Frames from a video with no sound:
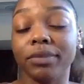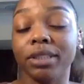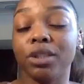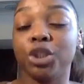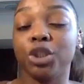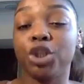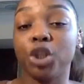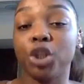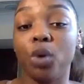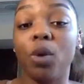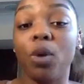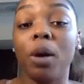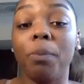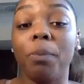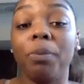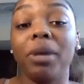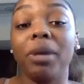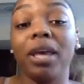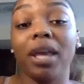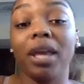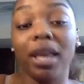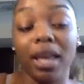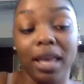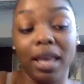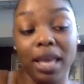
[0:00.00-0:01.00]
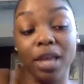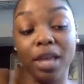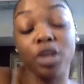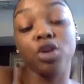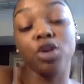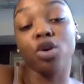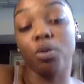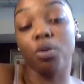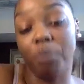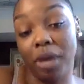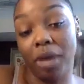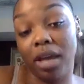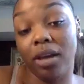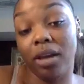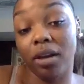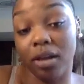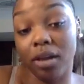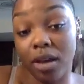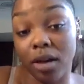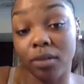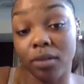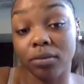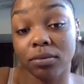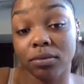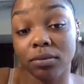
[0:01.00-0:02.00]
show up in your bank
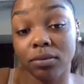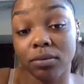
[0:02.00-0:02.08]
account.